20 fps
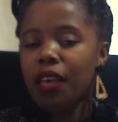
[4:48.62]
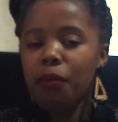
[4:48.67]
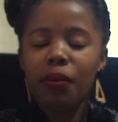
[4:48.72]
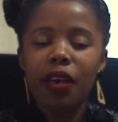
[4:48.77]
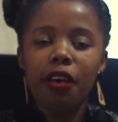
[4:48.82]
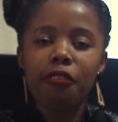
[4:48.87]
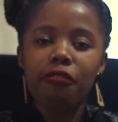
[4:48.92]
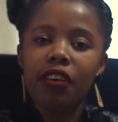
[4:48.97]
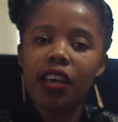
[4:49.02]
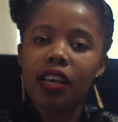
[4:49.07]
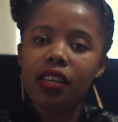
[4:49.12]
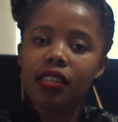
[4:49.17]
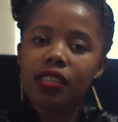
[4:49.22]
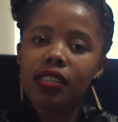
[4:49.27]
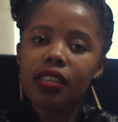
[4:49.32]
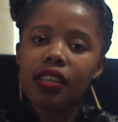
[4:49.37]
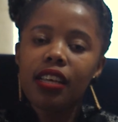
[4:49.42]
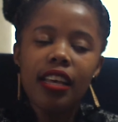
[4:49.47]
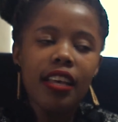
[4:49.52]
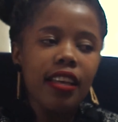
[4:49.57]

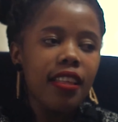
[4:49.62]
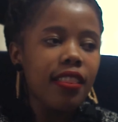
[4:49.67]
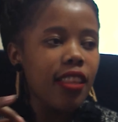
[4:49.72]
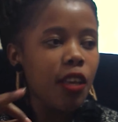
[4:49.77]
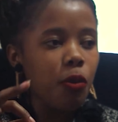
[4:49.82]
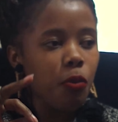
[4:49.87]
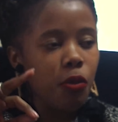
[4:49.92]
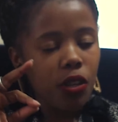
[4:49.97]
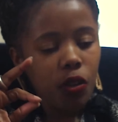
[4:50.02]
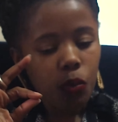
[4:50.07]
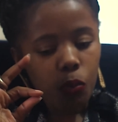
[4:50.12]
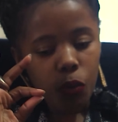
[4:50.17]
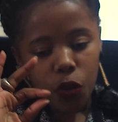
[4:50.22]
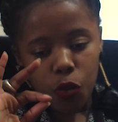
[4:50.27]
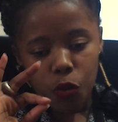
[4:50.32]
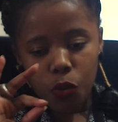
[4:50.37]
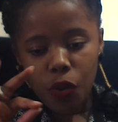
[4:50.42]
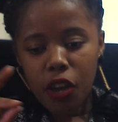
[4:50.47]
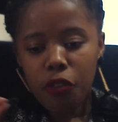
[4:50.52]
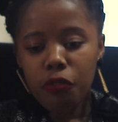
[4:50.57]
perfect. And then we
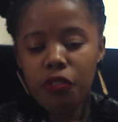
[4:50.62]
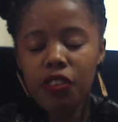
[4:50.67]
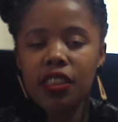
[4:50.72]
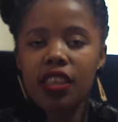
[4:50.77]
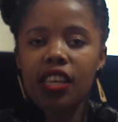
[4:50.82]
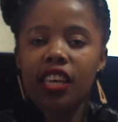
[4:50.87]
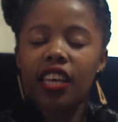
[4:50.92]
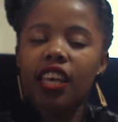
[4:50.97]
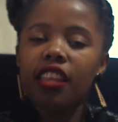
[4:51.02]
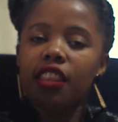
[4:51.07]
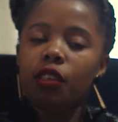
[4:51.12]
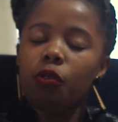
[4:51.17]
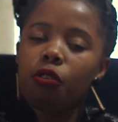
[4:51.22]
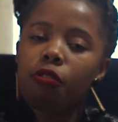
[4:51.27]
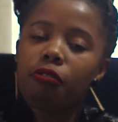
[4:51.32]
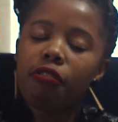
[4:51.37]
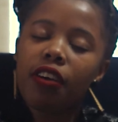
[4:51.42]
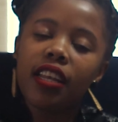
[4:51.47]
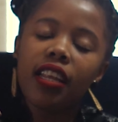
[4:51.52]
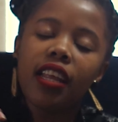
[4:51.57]
do everything, and then
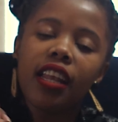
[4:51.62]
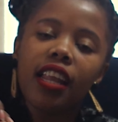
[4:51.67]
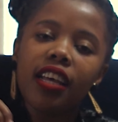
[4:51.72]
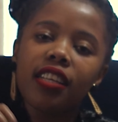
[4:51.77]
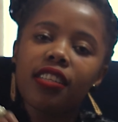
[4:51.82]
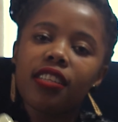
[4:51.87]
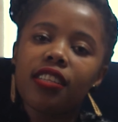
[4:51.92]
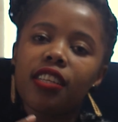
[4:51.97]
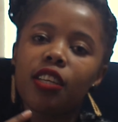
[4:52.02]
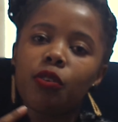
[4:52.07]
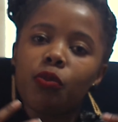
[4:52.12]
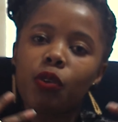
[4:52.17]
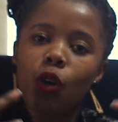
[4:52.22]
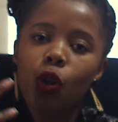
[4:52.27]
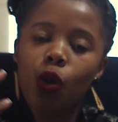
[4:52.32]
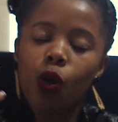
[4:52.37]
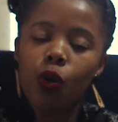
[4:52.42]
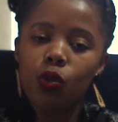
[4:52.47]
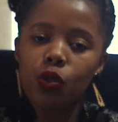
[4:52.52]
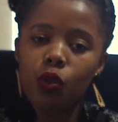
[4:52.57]
we finalize it, and we
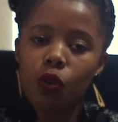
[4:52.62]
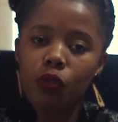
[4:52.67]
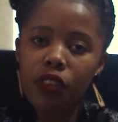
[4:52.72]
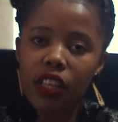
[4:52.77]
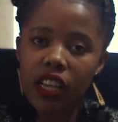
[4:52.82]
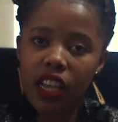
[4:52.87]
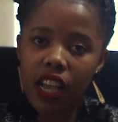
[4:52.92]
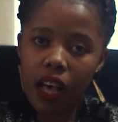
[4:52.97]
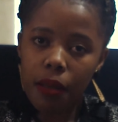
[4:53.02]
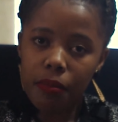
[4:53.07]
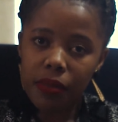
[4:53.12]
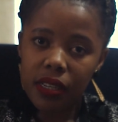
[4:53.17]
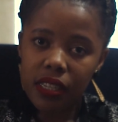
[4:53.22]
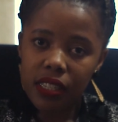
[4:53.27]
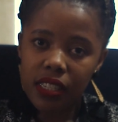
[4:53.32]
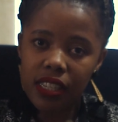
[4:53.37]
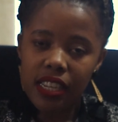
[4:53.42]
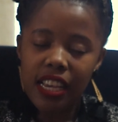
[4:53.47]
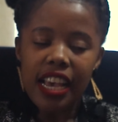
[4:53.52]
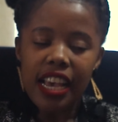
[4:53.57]
close off the garment.